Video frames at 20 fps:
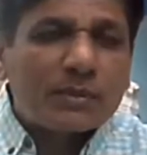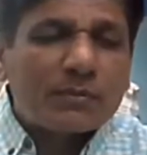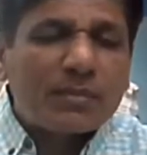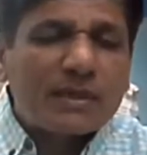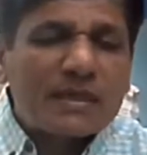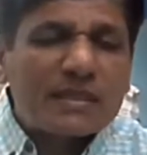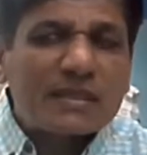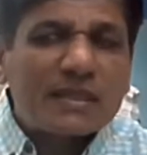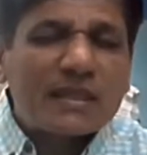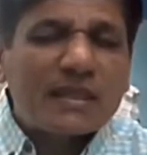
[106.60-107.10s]

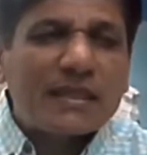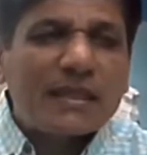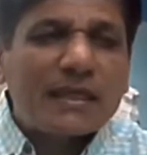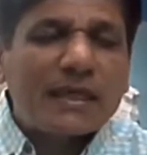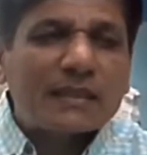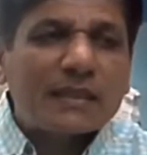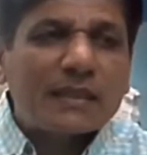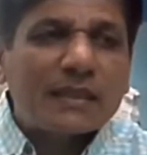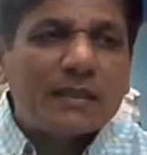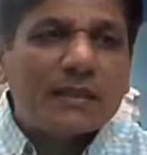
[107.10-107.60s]
Personally, I
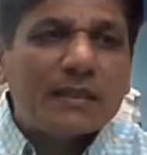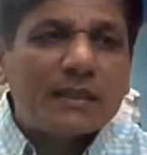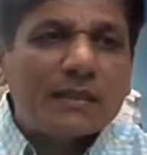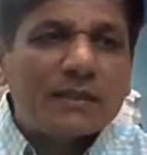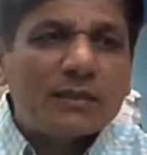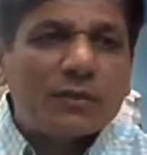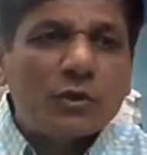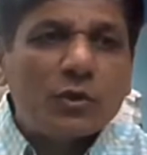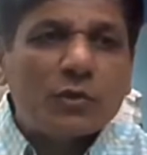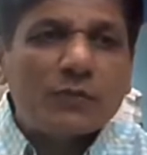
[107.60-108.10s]
think in
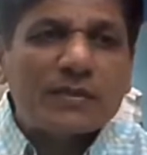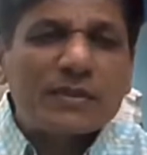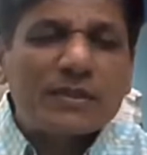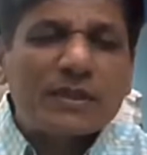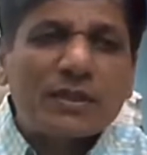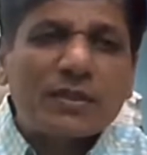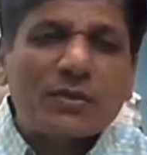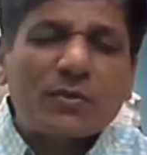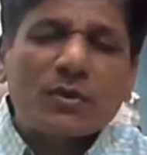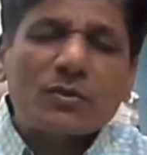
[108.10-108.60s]
the
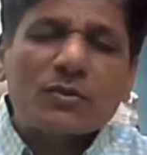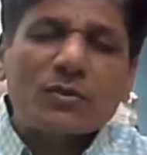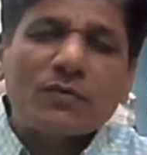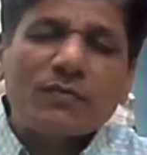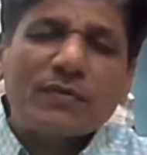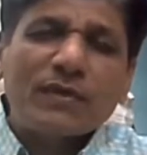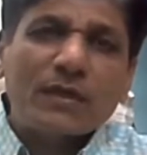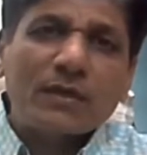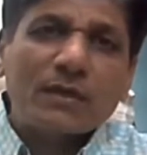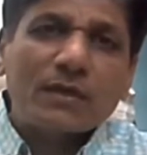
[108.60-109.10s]
university also
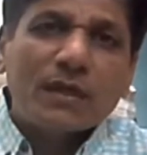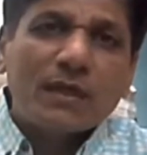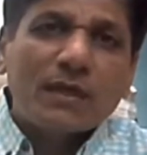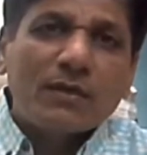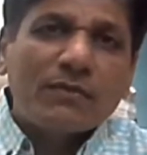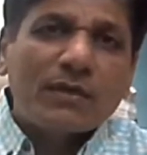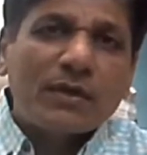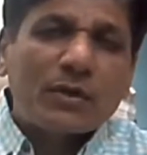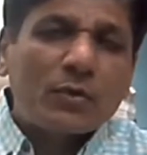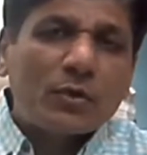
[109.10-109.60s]
we are
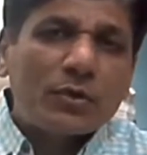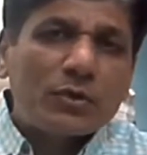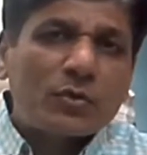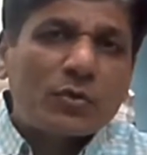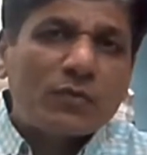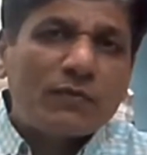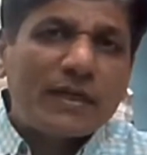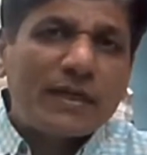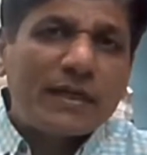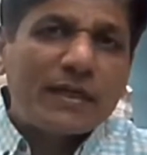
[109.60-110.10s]
going through
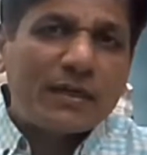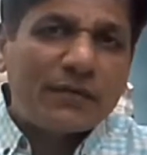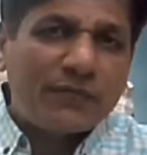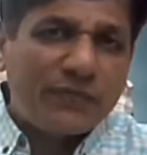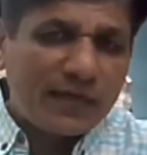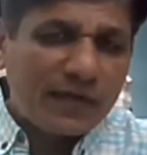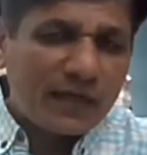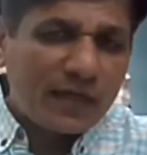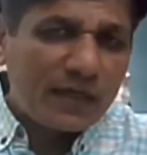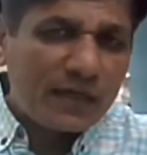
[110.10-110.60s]
a very
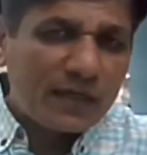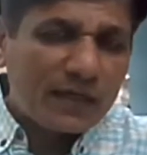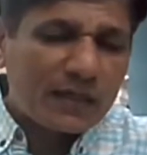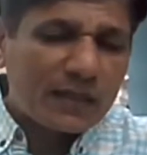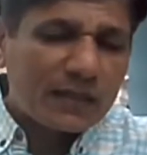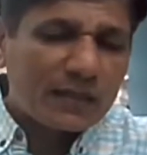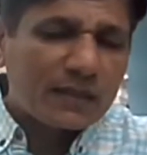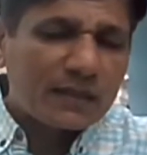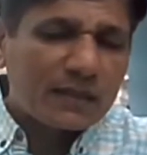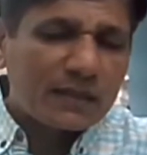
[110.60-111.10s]
difficult
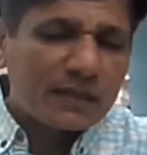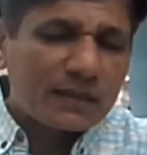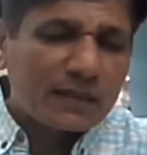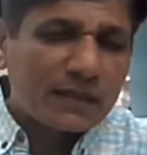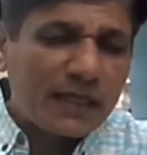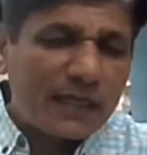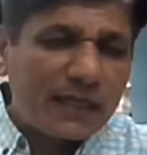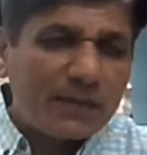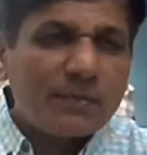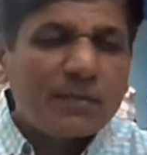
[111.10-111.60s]

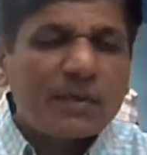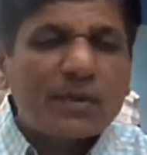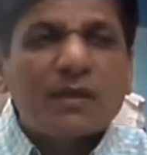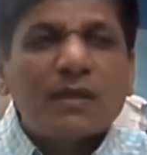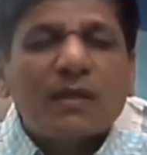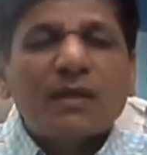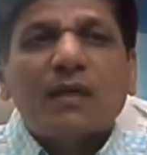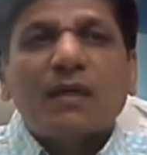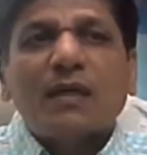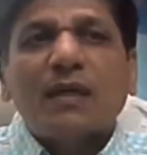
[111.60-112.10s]
time,
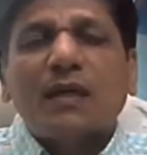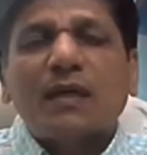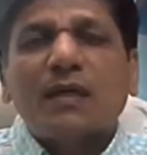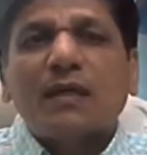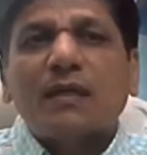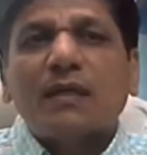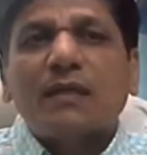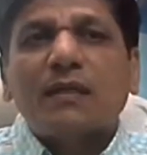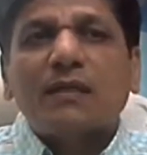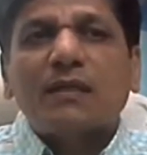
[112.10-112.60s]
and
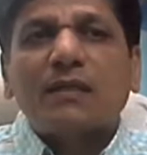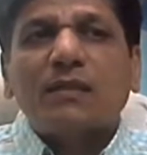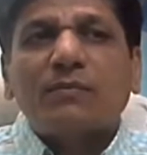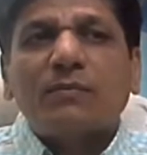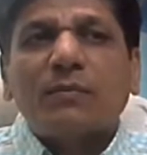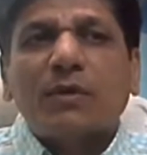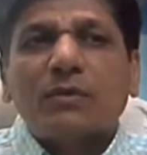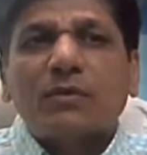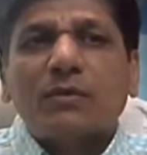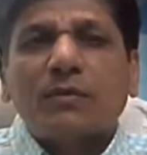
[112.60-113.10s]

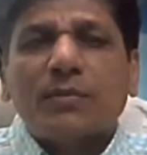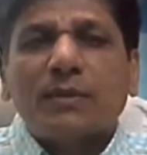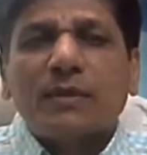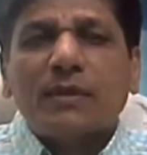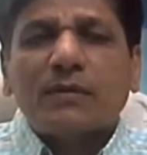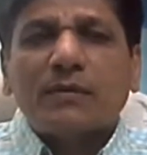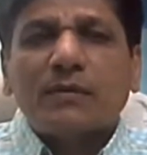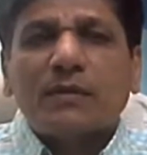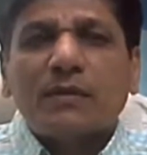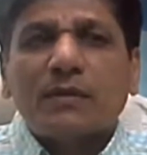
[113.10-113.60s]
because of the